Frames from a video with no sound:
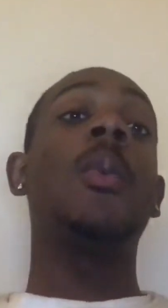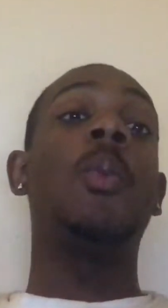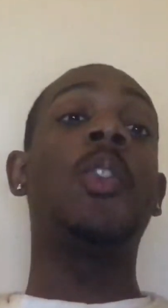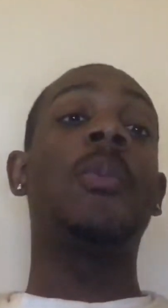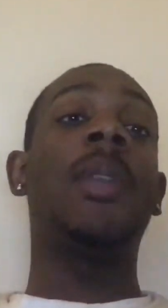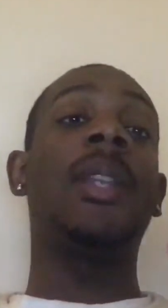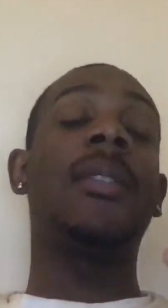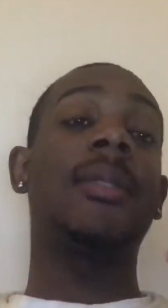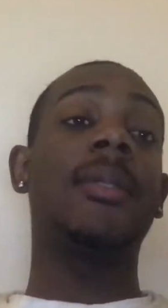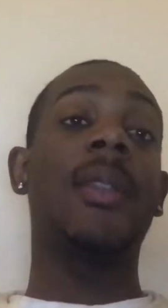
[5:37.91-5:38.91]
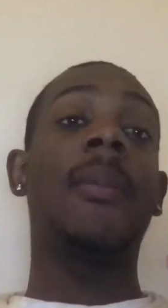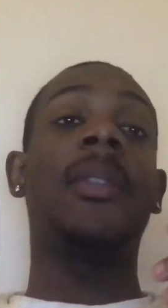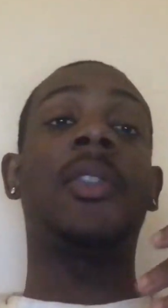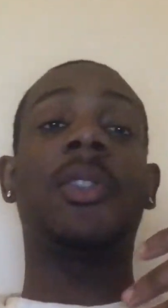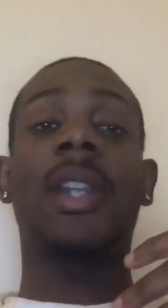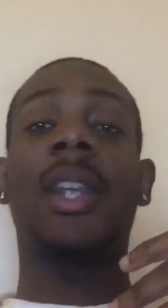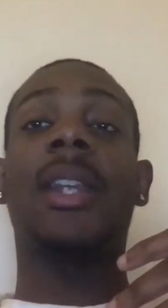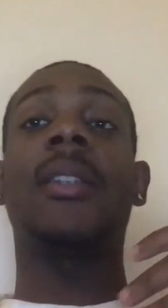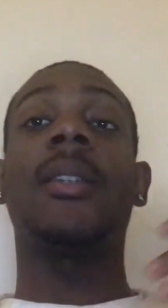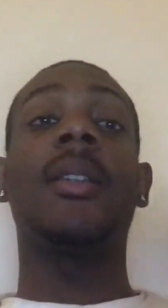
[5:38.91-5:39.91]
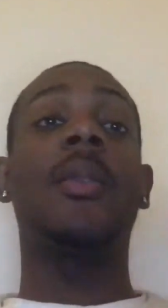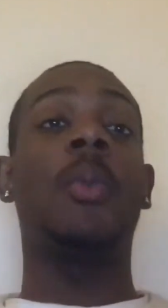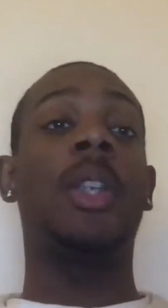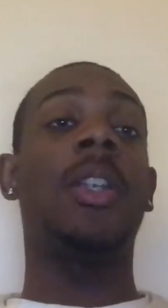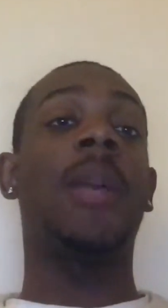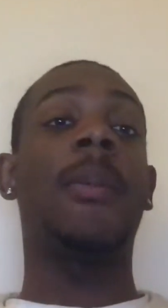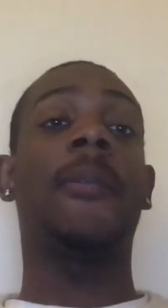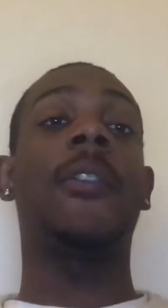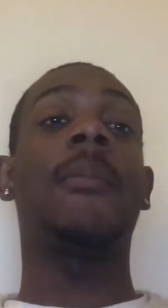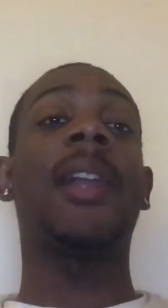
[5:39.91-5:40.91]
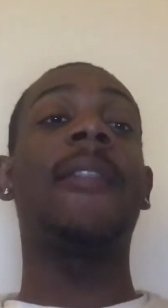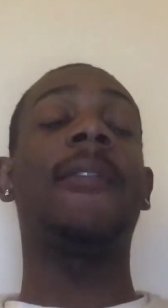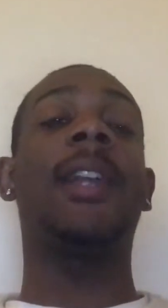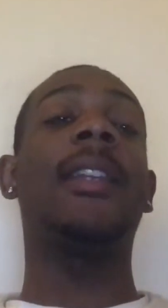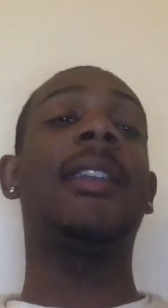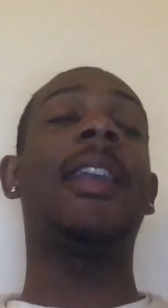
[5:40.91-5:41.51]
which makes them understand where you're coming from. Like